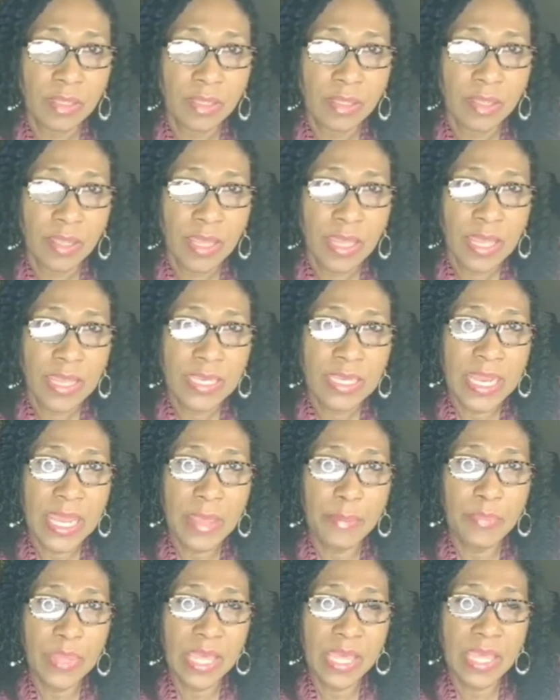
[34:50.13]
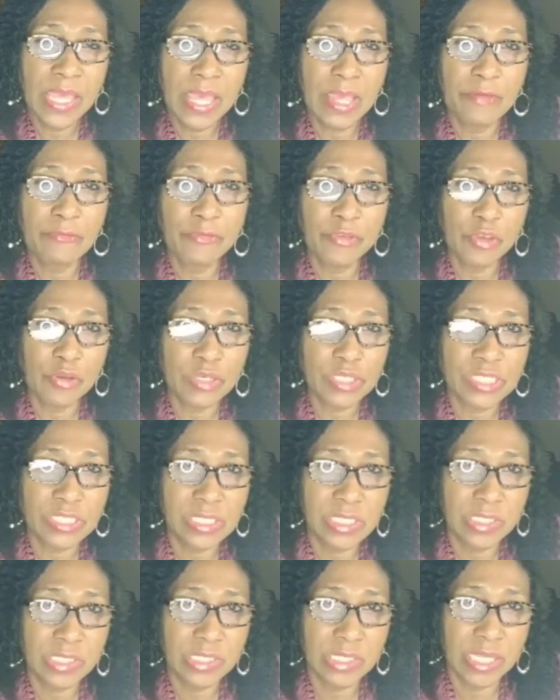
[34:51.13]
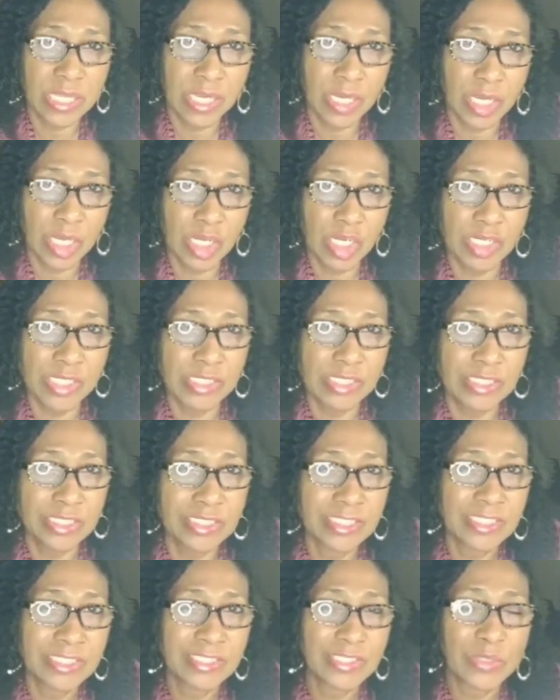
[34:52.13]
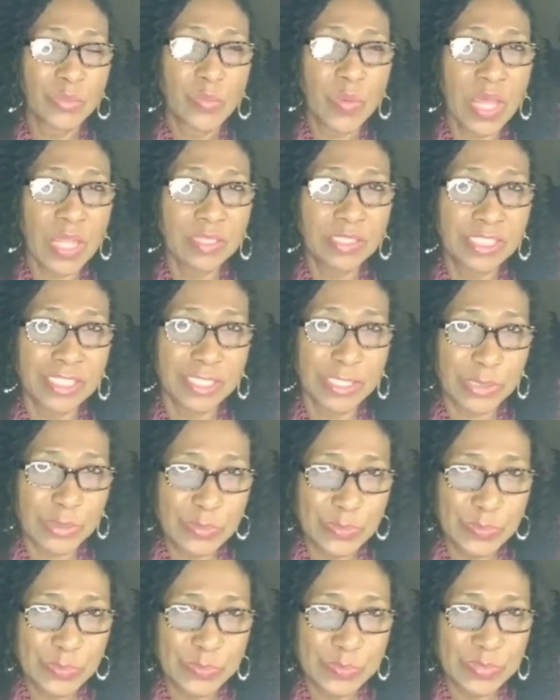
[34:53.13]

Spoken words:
Hi, Debbie, if you're still there, welcome.